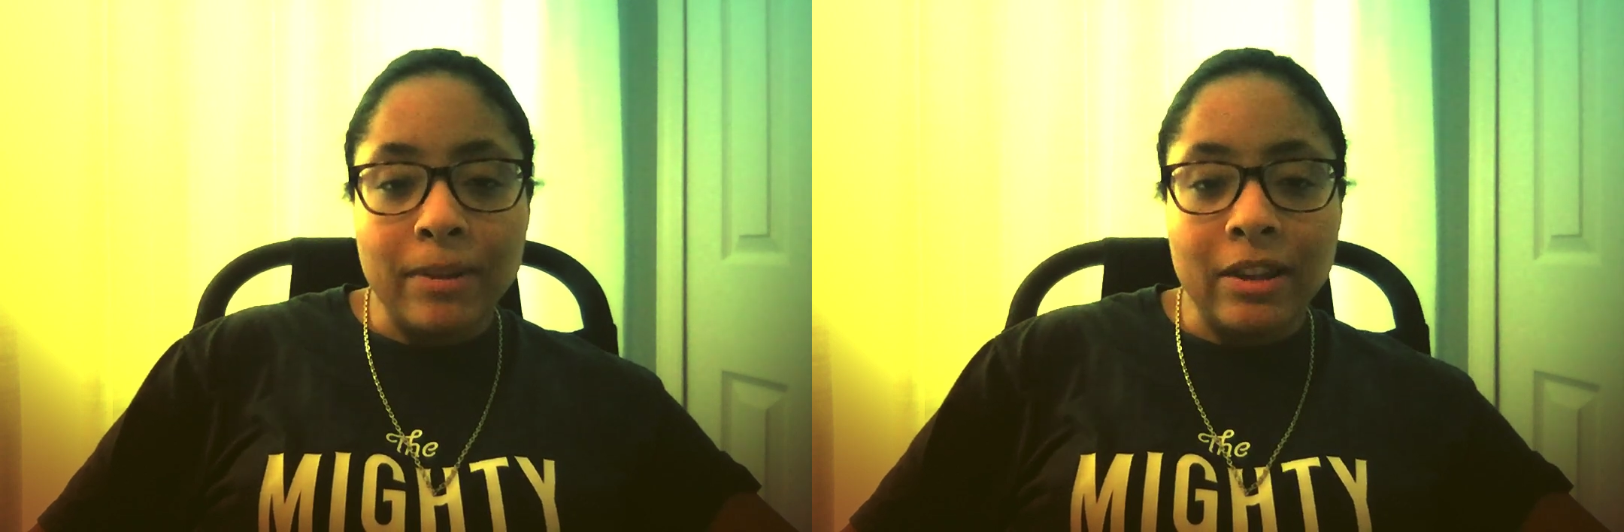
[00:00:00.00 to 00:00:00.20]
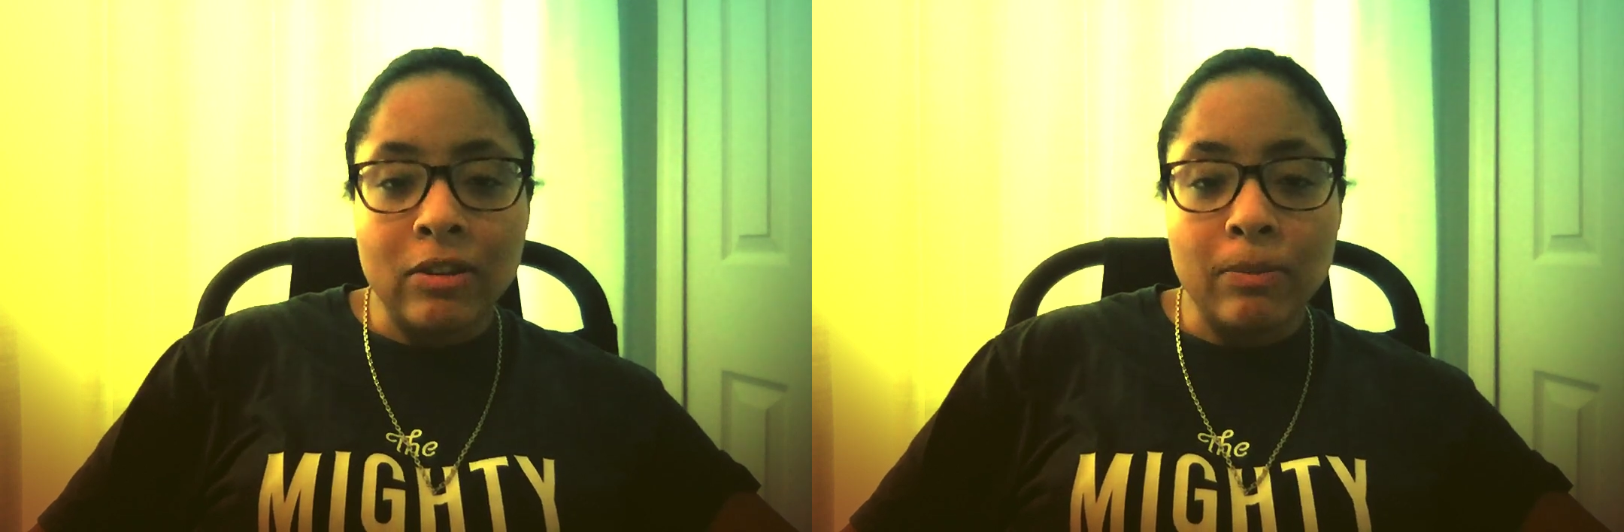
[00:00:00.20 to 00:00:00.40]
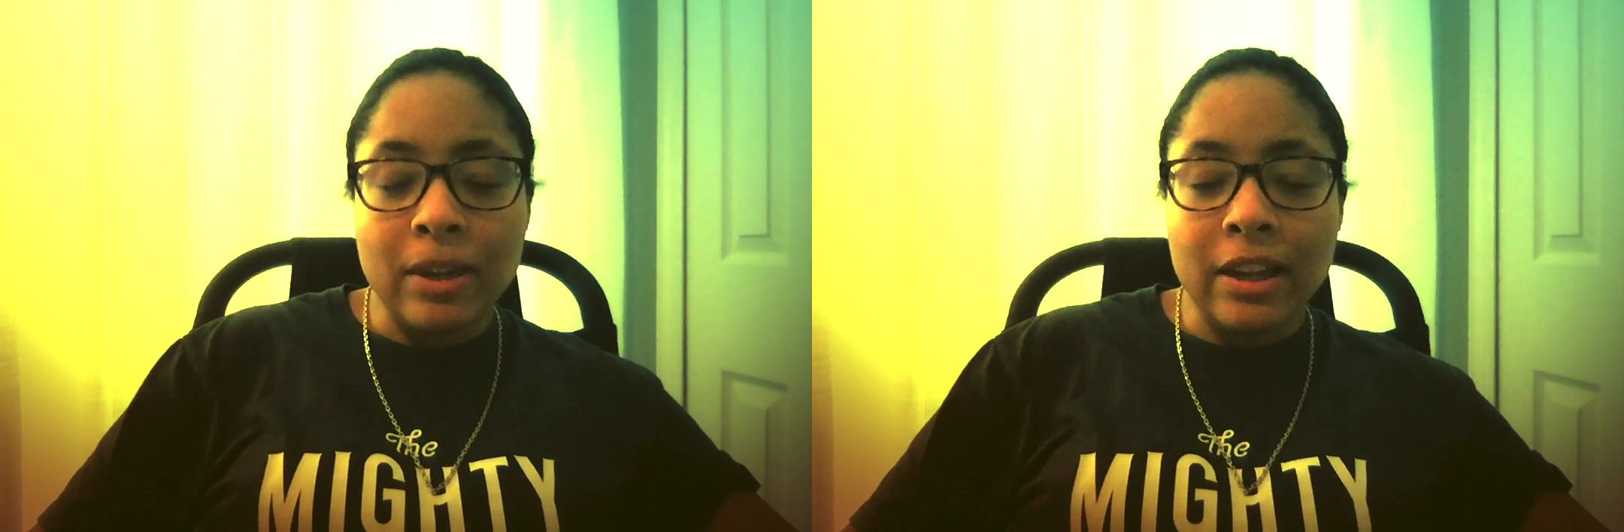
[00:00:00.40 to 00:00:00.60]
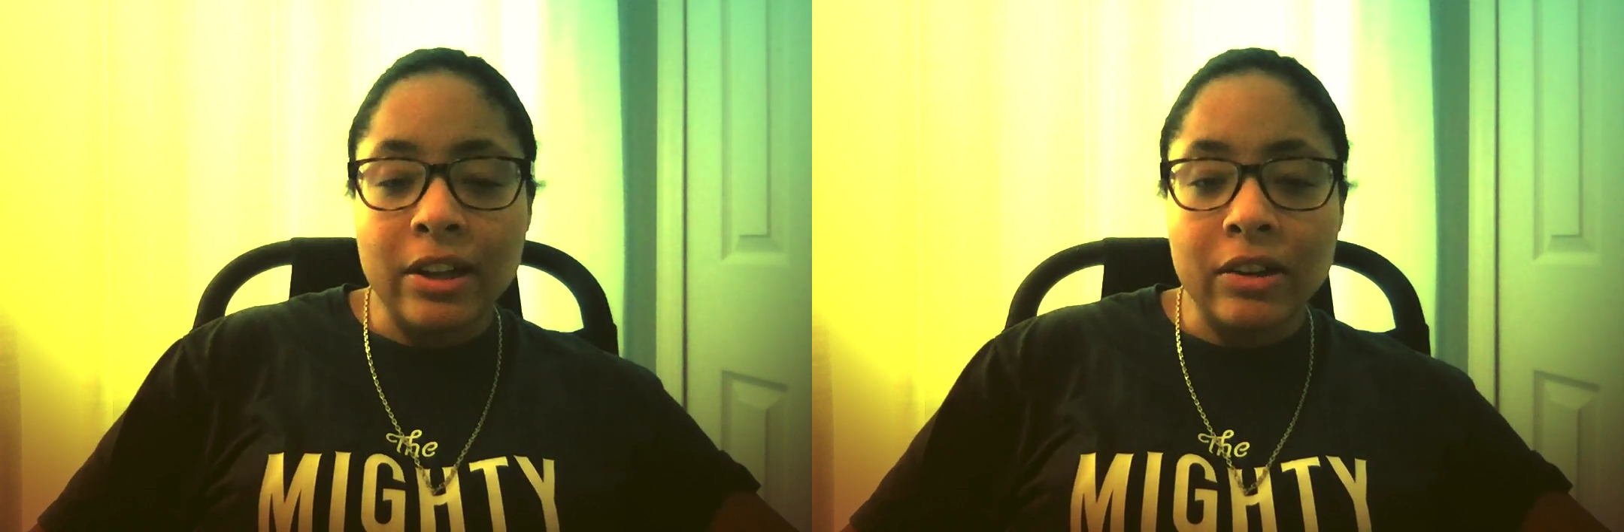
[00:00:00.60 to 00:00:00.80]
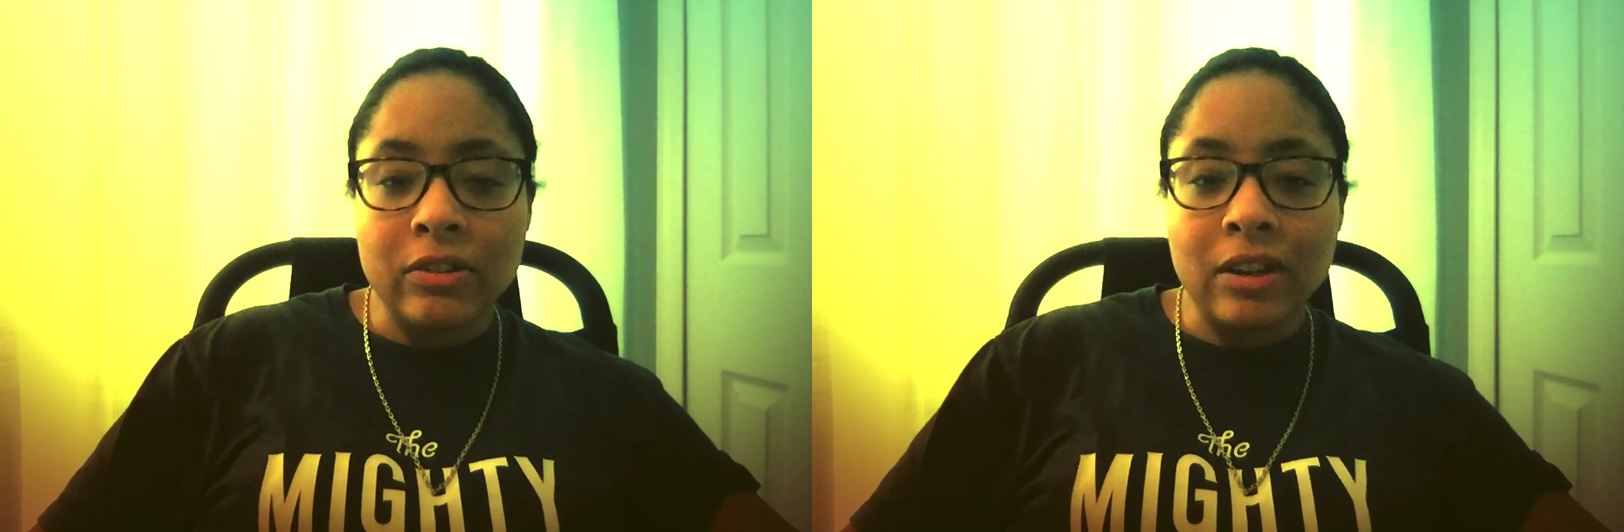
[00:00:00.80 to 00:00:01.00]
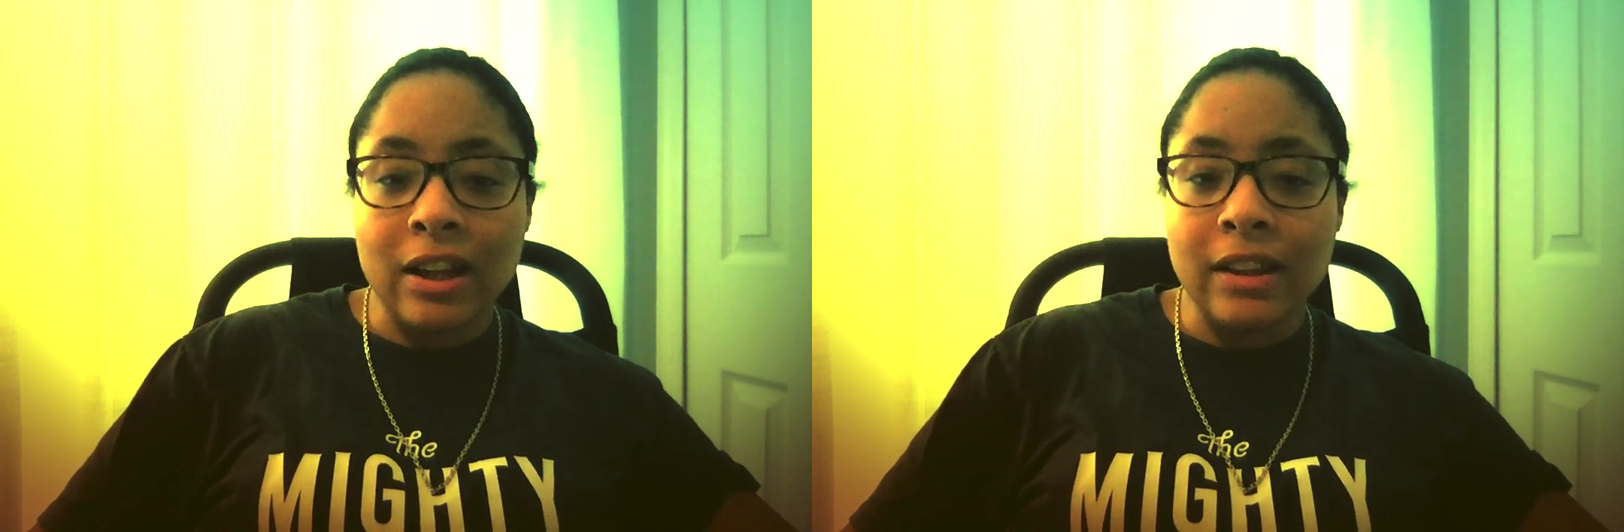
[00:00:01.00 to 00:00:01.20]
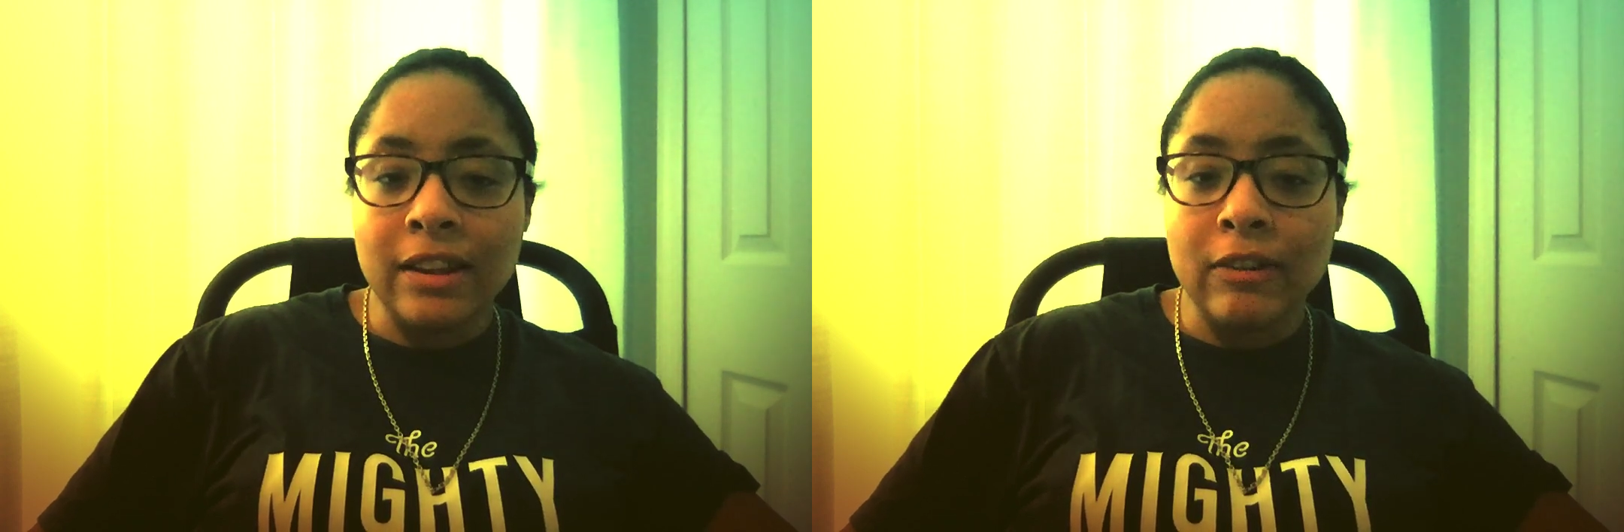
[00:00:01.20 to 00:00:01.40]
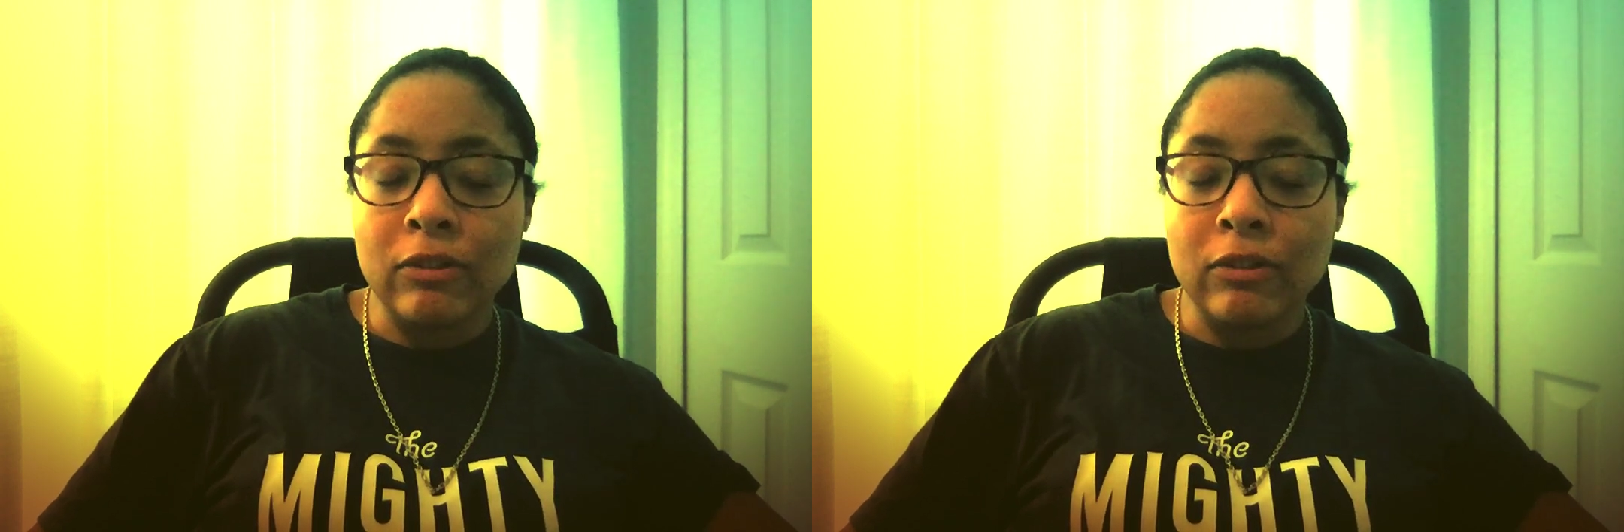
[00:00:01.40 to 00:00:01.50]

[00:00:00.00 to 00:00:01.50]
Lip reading: It's me here, Talia